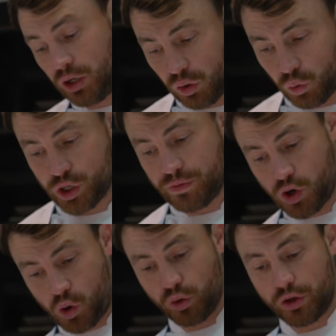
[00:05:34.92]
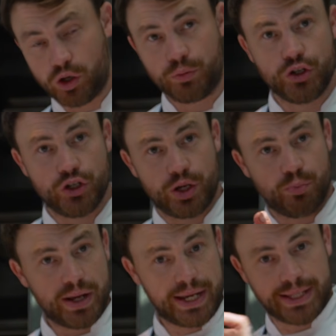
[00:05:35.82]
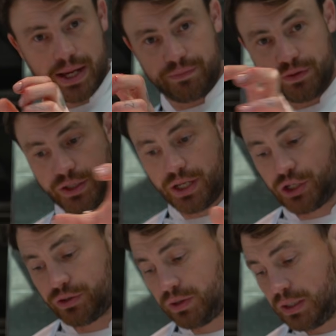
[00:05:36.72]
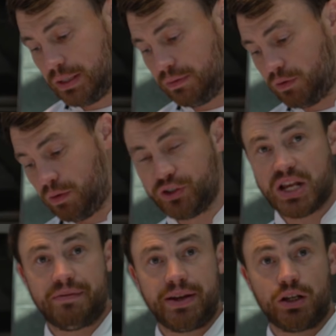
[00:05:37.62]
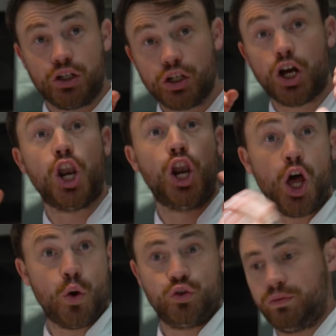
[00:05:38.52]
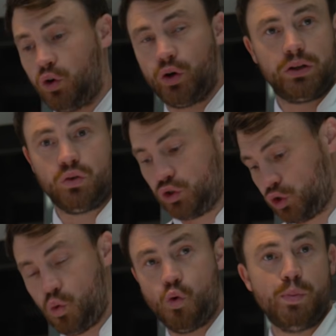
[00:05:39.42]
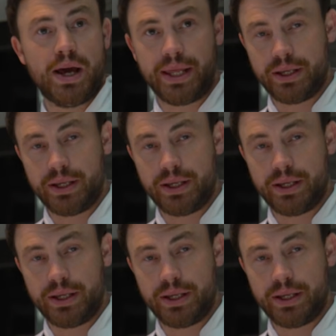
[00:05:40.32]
and loin, you've got all those options. You can break it down for the dish, rather than just having loads of loin or just all belly.